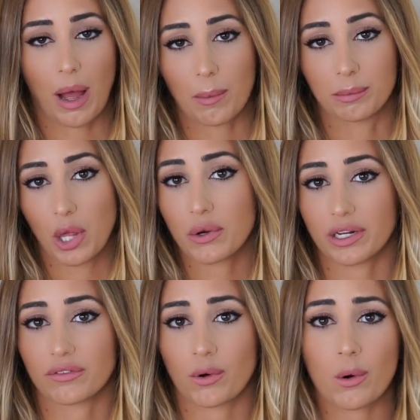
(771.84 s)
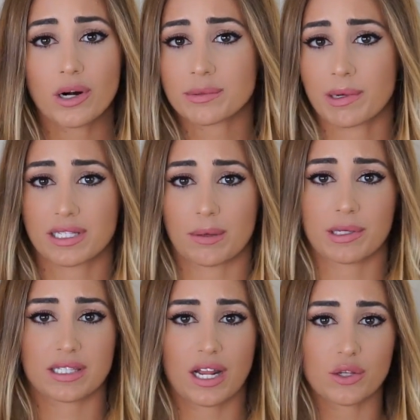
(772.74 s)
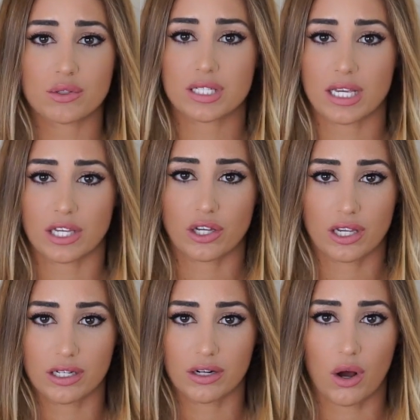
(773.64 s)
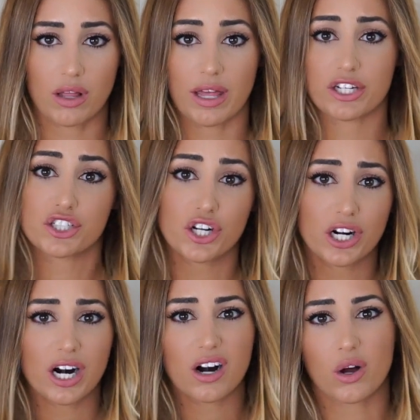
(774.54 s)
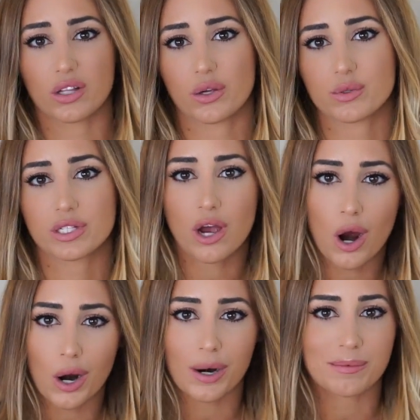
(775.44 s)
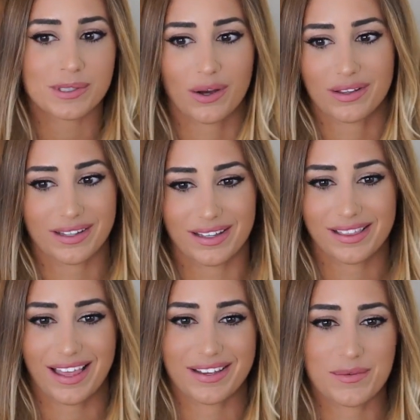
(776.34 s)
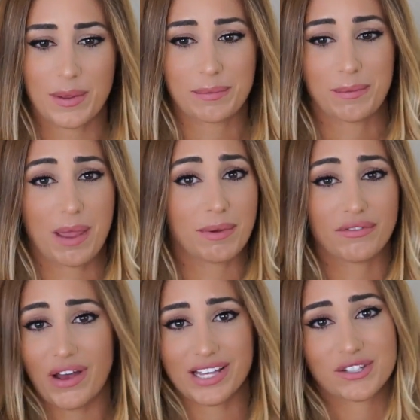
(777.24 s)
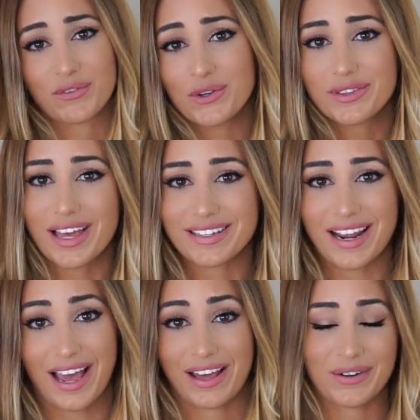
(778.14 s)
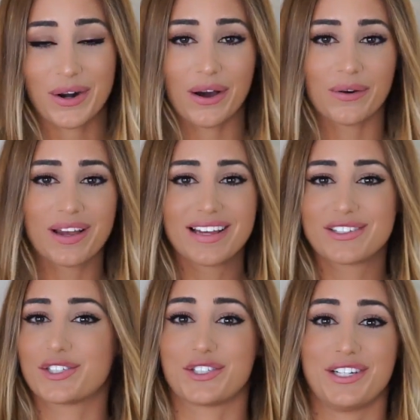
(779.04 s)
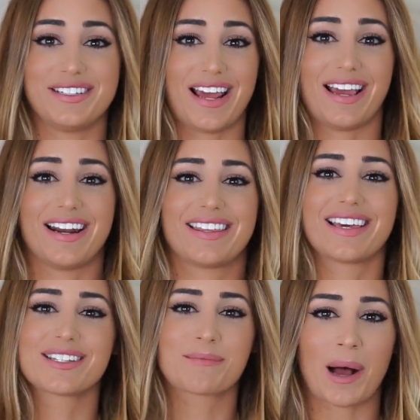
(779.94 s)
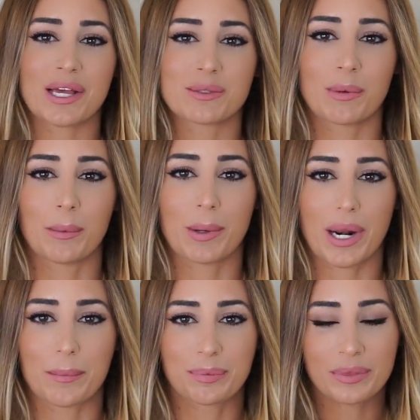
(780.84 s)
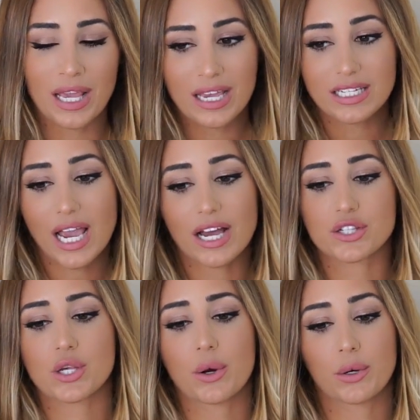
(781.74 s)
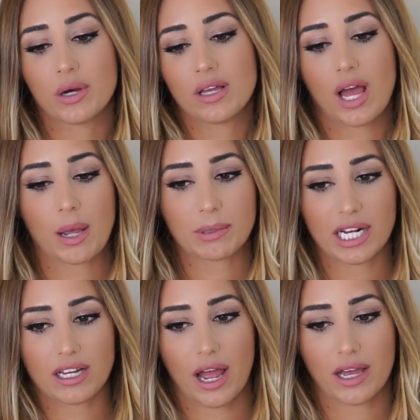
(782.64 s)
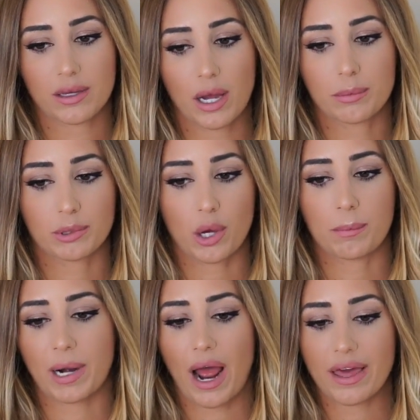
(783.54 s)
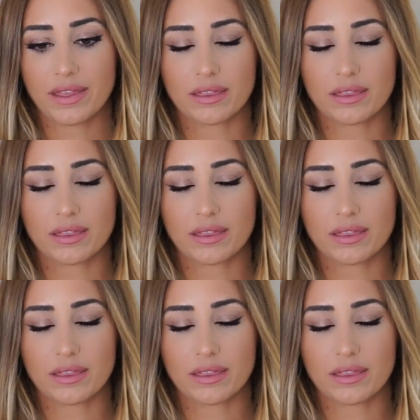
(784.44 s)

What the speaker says: I'm bloating, of course. My stomach's not used to taking in all that sugar, all those carbs, all the, maybe fast food that day. I don't know. It's cheat day. Anything's possible. But, yeah, so, I bloat, but I